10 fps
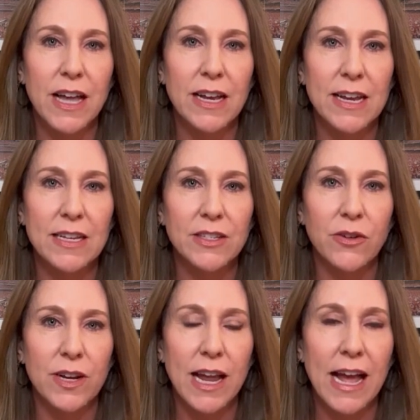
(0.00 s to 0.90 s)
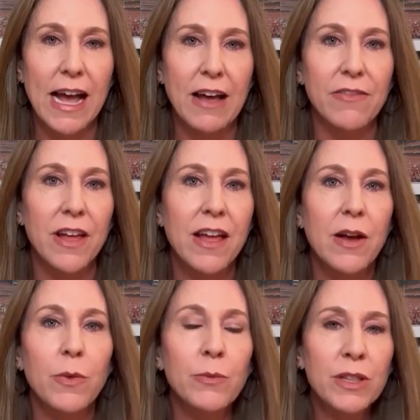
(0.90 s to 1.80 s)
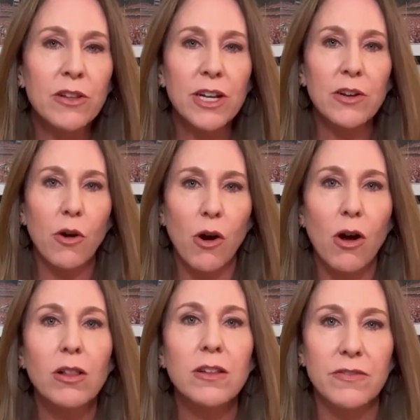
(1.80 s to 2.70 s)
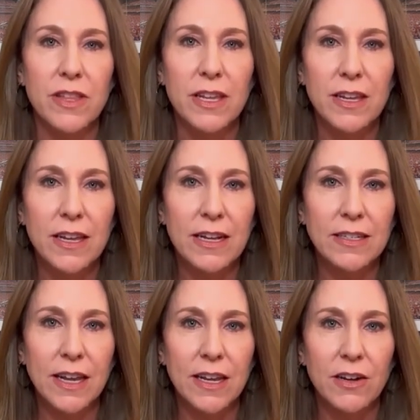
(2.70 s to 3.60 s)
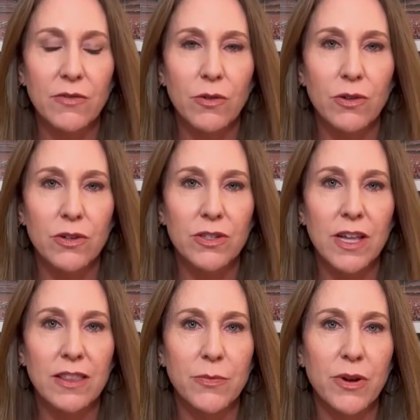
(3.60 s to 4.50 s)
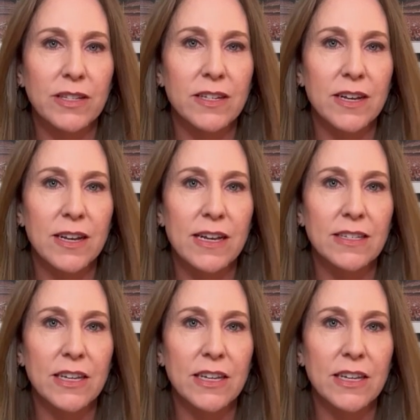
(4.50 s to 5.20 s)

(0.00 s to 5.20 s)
that he's going to have. When we look at all of the executive orders that the president has